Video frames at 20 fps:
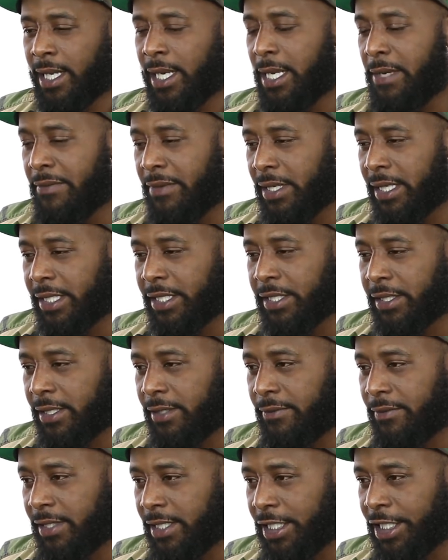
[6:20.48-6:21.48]
And even the
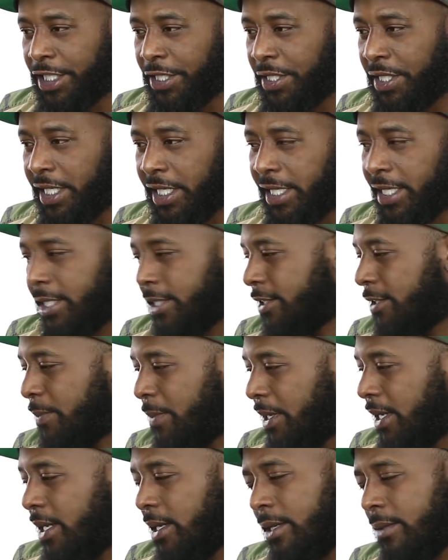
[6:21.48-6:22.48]
stuff that she did
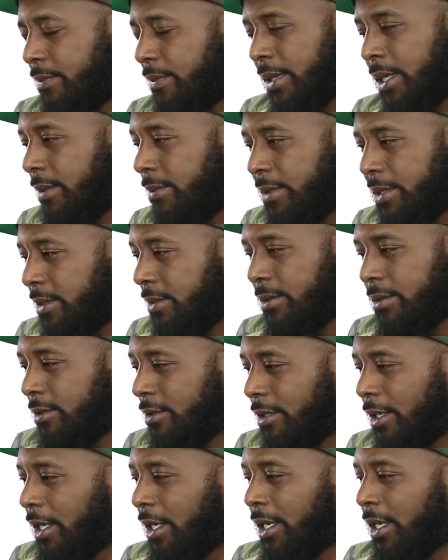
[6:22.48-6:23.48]
inspire it, probably.
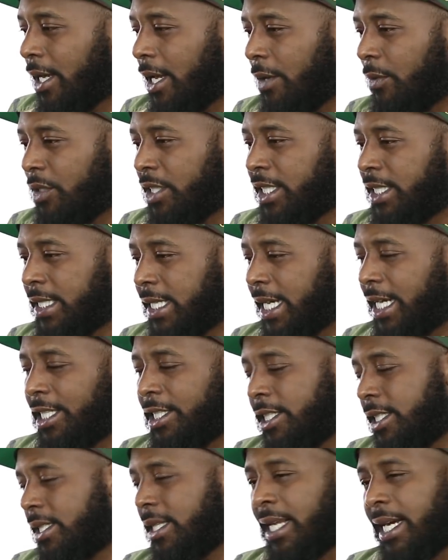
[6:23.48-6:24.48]
I mean, it's not
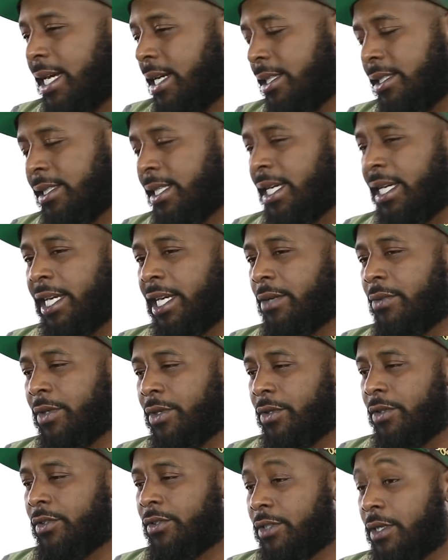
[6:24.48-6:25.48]
just like a tag where
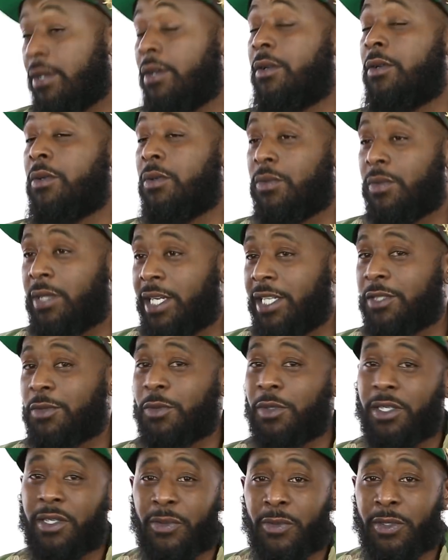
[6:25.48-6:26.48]
you can say, oh, that's
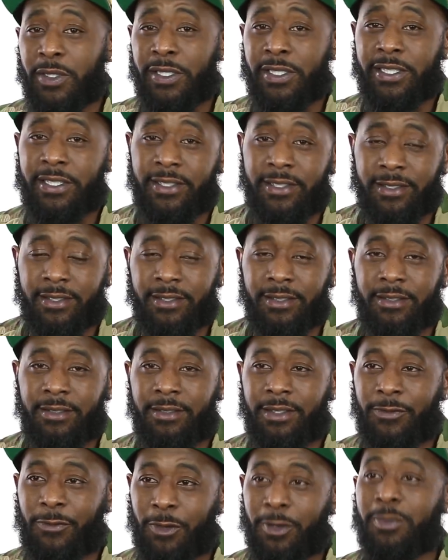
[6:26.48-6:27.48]
what it was
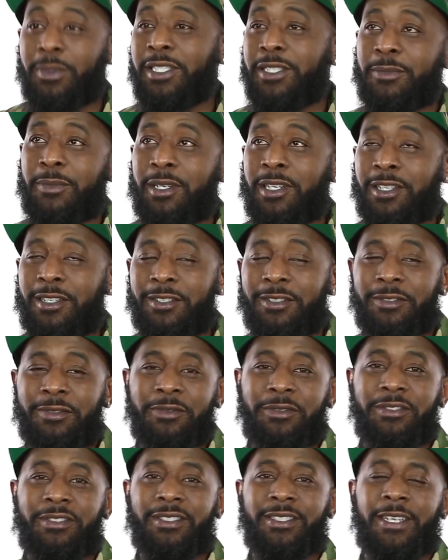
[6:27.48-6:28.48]
from his mom.
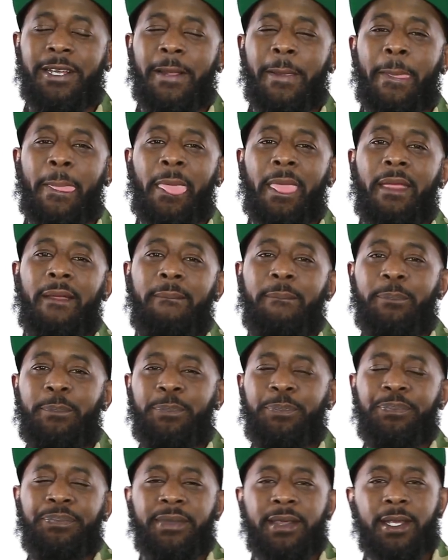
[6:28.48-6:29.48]
What did she
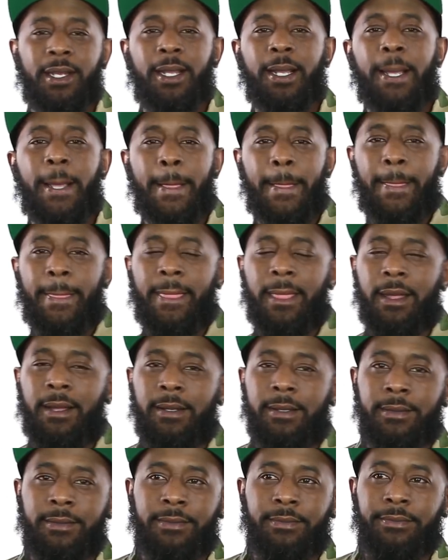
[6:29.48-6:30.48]
think of your
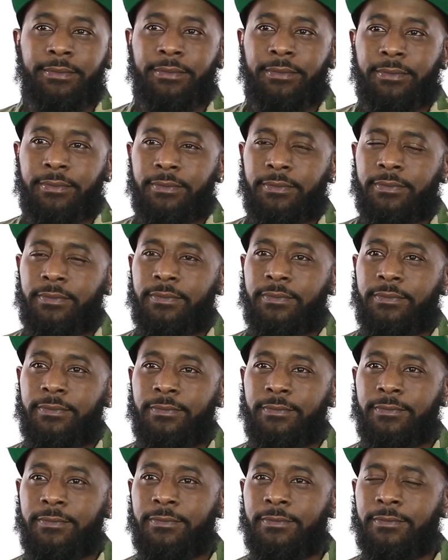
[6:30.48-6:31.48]
jokes about her
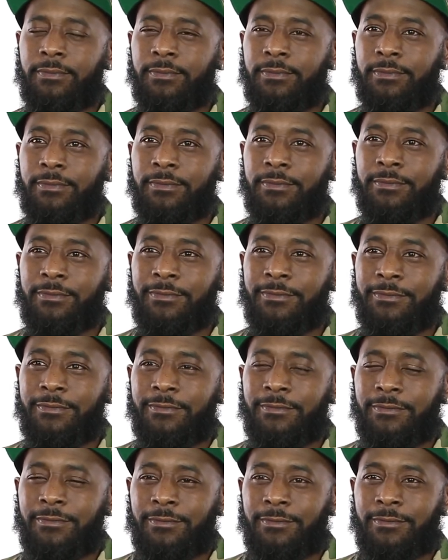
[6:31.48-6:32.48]
when she was
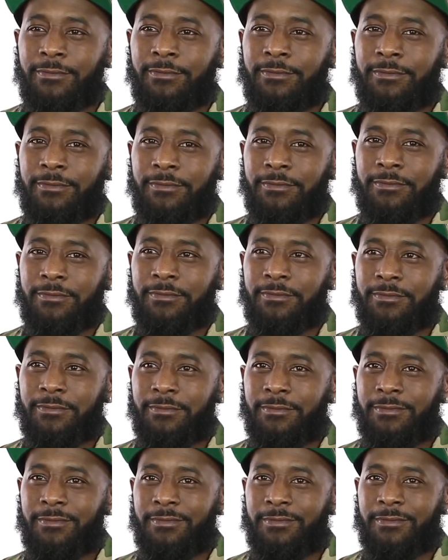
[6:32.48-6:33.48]
around and she was able to
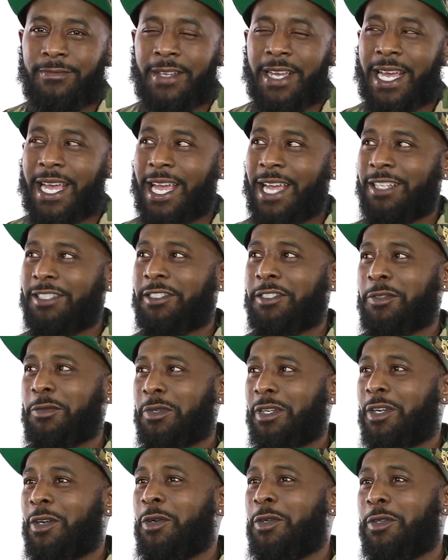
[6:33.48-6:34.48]
see it? I actually
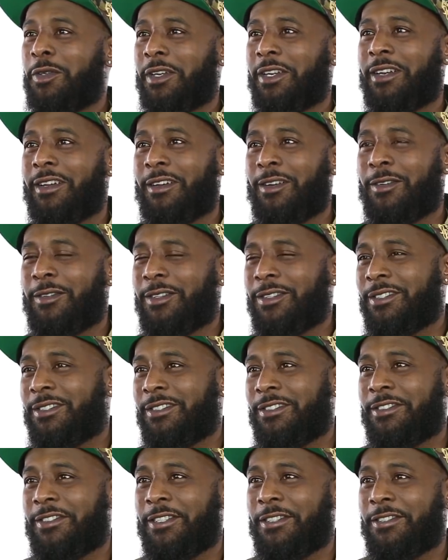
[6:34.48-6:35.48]
recorded all
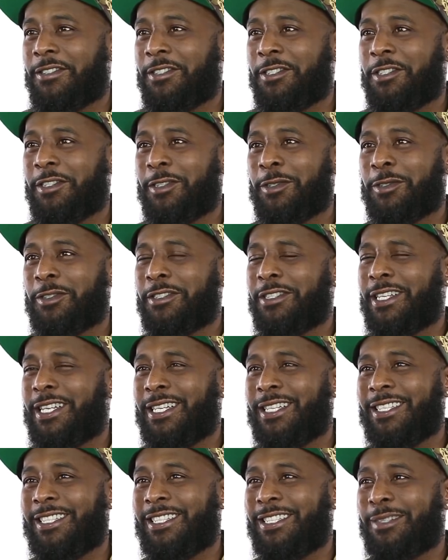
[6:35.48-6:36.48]
the jokes that
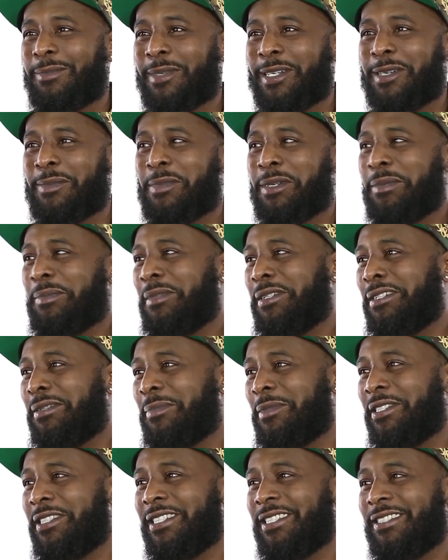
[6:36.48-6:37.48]
I did about my
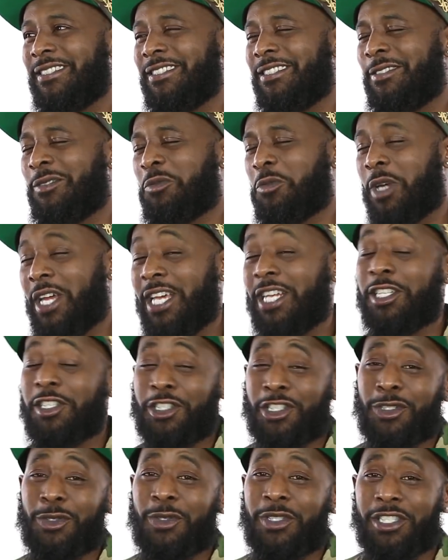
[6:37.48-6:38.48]
mama and at a
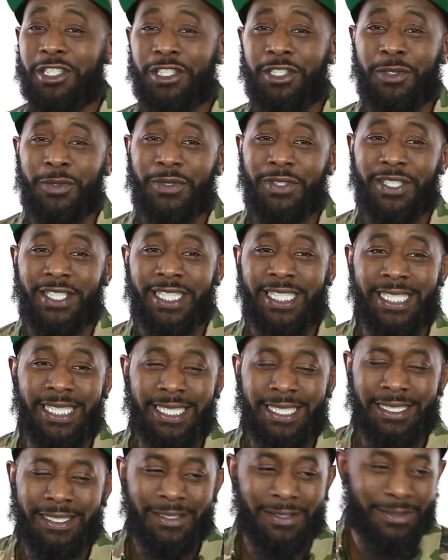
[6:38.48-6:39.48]
show that she was
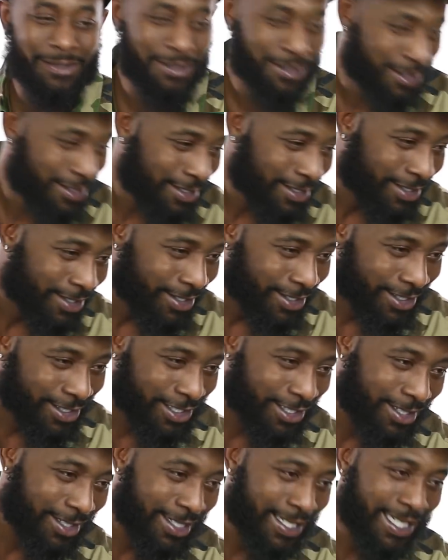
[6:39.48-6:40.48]
at, so...
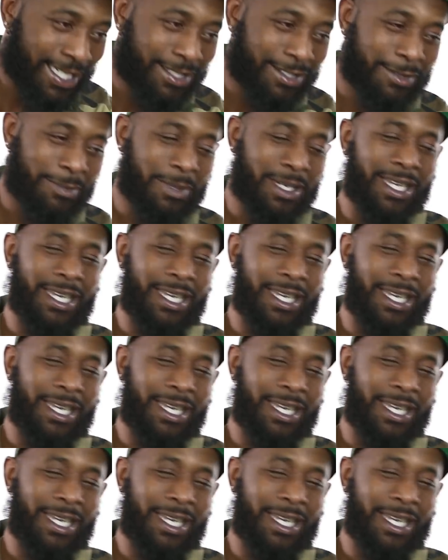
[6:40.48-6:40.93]
she liked them.